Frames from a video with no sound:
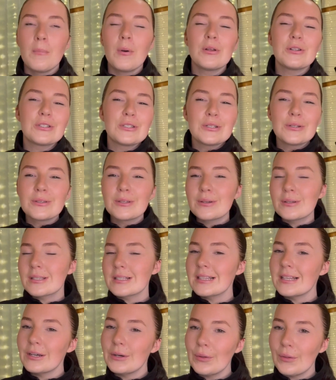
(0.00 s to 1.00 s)
But do you know those
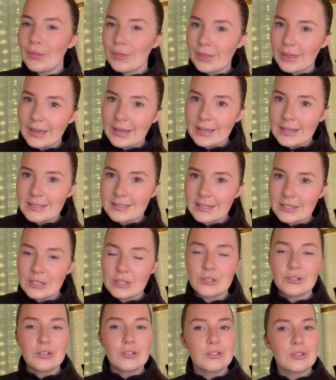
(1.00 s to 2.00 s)
little things that you
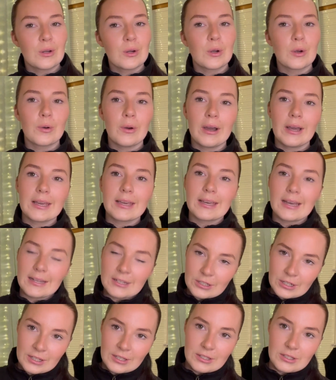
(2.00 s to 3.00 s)
just don't quite get a
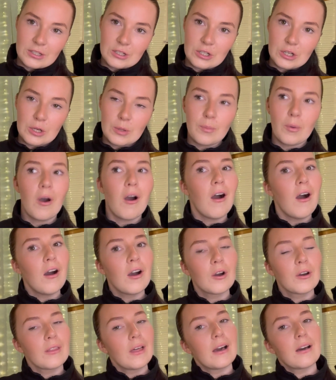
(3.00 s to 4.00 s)
chance to do but
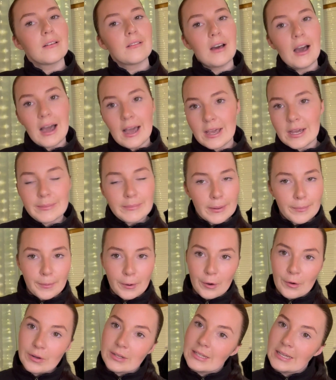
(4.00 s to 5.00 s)
aren't that high on my
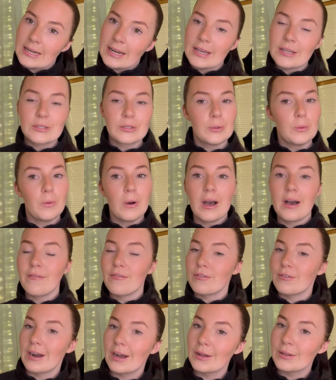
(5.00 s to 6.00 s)
priority list or
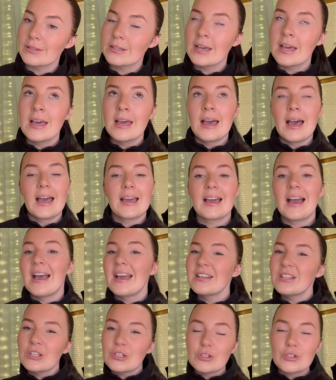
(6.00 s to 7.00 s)
whatever else? I
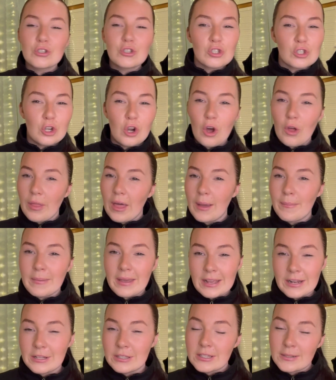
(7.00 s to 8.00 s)
kind of just slot them
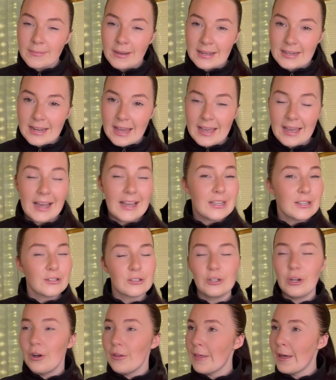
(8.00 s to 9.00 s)
into my day. I
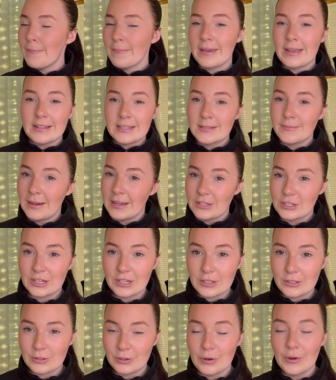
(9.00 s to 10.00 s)
slot them into my
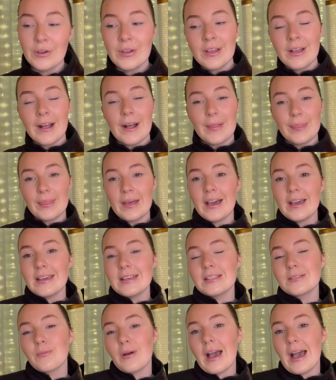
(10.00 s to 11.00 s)
jigsaw, and that
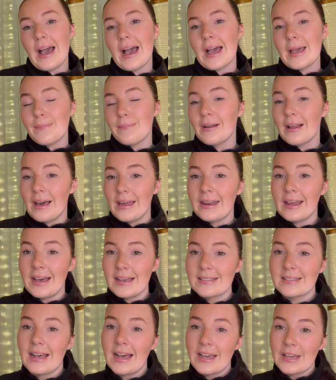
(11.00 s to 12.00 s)
is where I plan
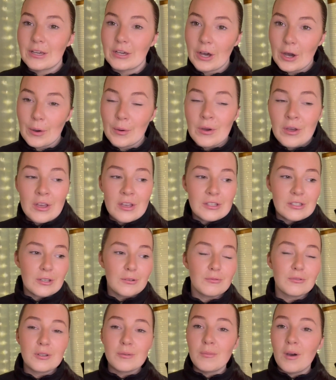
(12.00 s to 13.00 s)
as I go. So
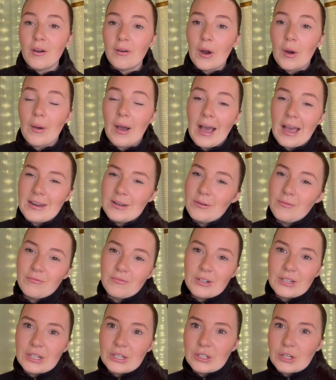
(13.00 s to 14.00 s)
tomorrow, I don't
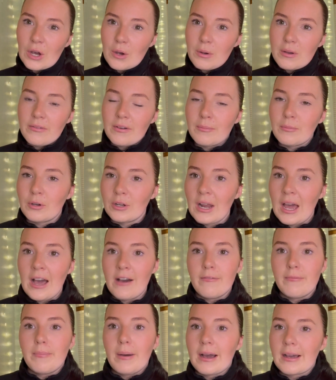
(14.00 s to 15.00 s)
really know if I'm going to
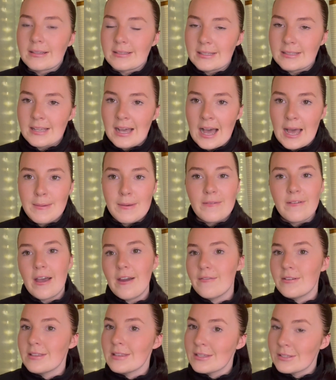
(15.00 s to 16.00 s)
have bags of time, if
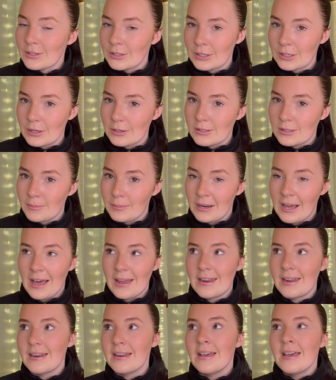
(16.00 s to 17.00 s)
everything's going to go to plan,
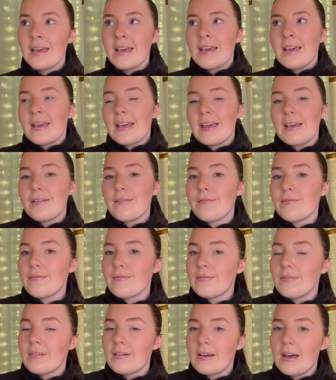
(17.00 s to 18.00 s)
and if
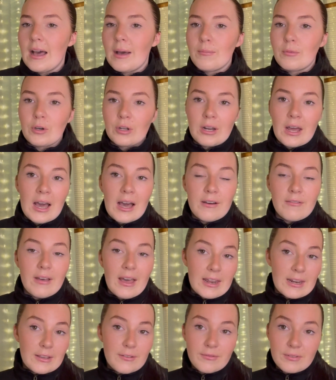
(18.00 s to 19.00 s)
I'm gonna have
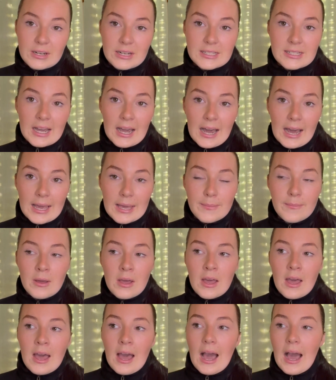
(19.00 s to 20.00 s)
any free time.
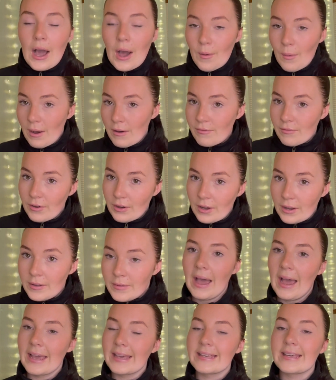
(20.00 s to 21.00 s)
However,
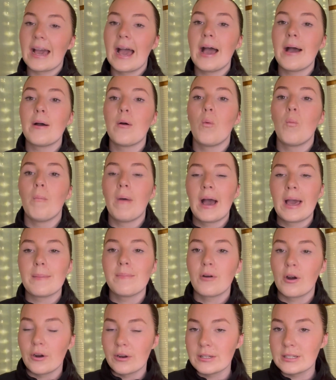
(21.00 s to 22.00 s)
I get my
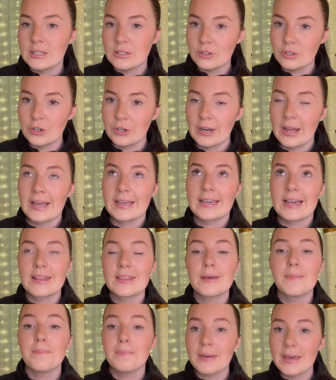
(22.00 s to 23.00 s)
priorities done, I get
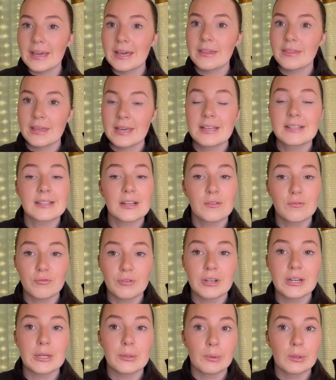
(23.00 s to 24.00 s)
the big things I
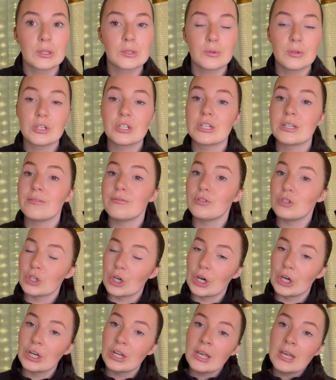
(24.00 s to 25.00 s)
really want to achieve
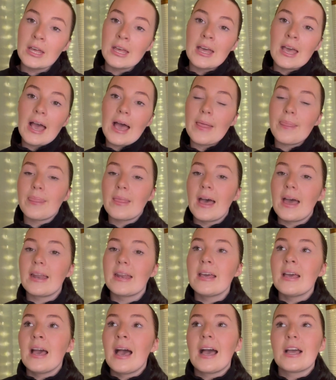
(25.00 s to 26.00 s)
done, and then
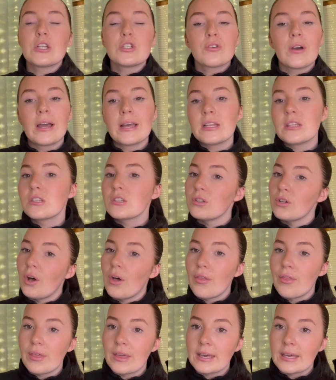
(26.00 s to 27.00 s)
I try and
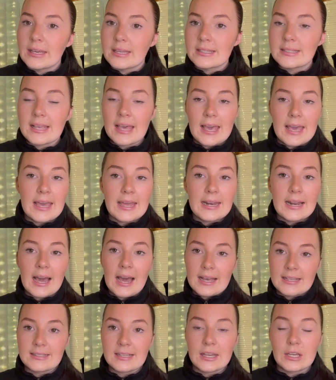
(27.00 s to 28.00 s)
slot things in
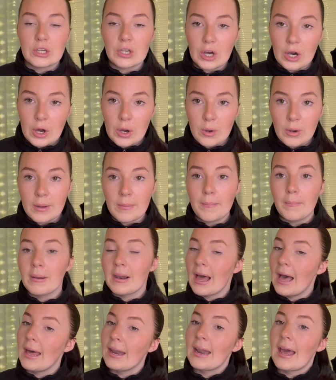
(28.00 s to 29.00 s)
as I go and
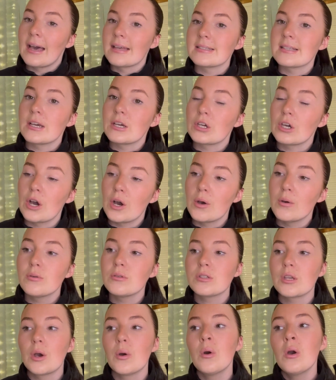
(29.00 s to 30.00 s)
plan as I go.
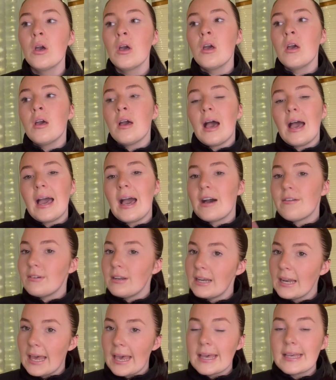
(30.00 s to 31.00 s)
So I have a
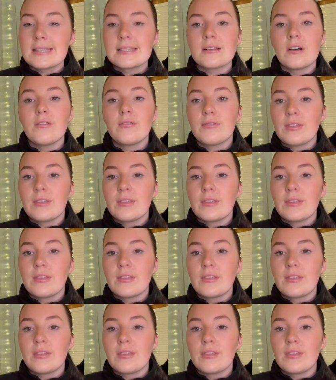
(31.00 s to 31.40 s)
list of